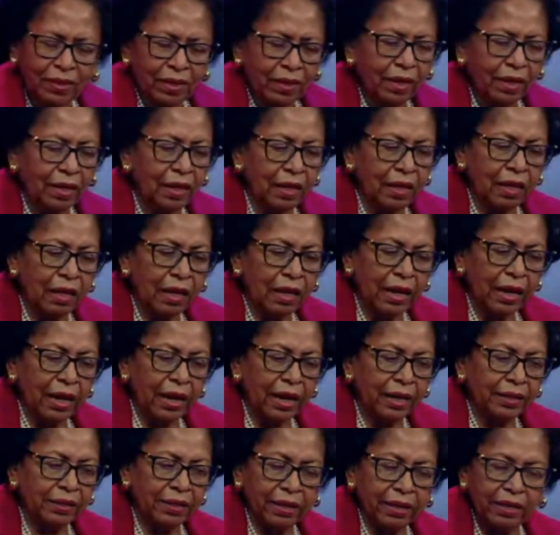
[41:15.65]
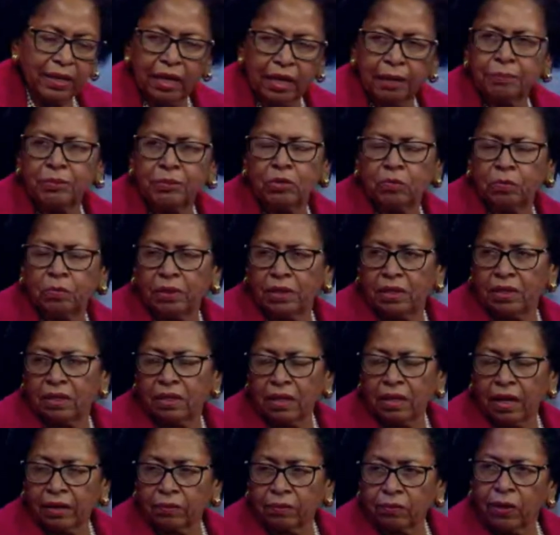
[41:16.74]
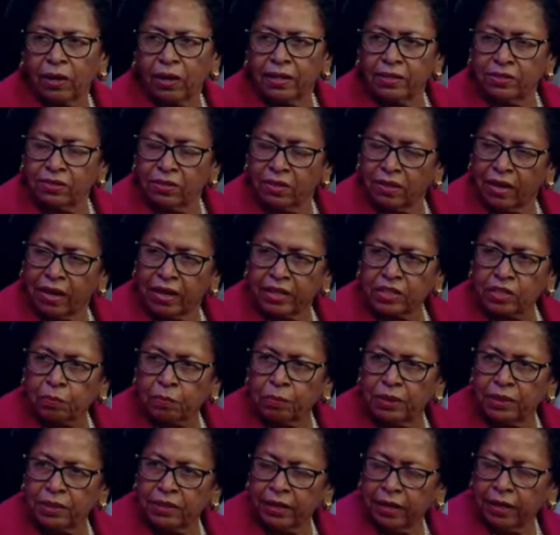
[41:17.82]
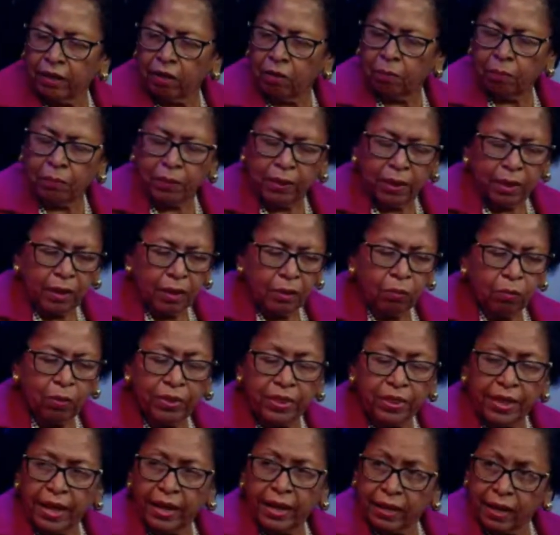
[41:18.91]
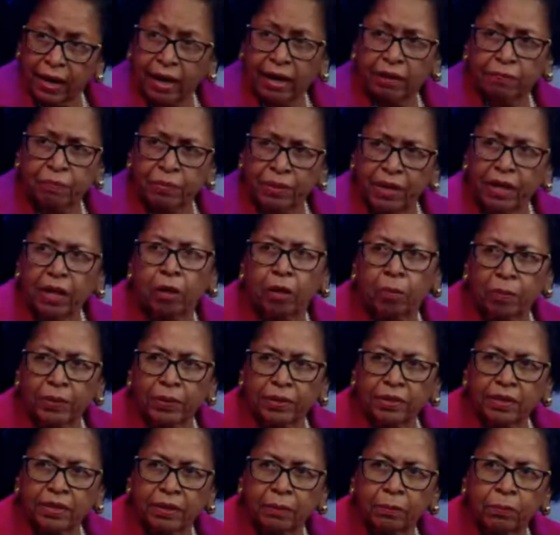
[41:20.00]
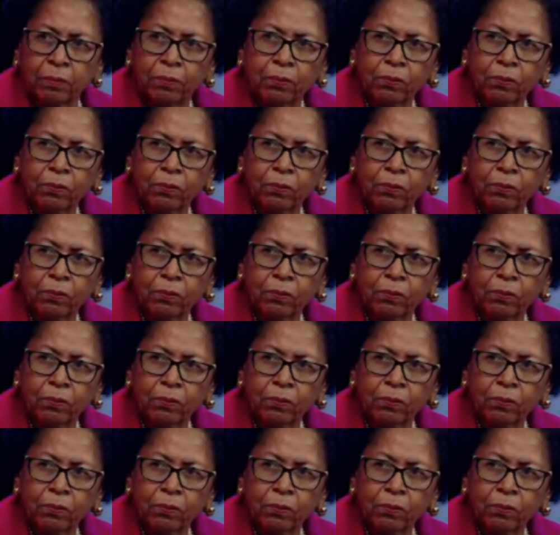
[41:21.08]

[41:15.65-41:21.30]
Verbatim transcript: Uh, and they came to me at Rice and asked me to help with that. And I have been helping them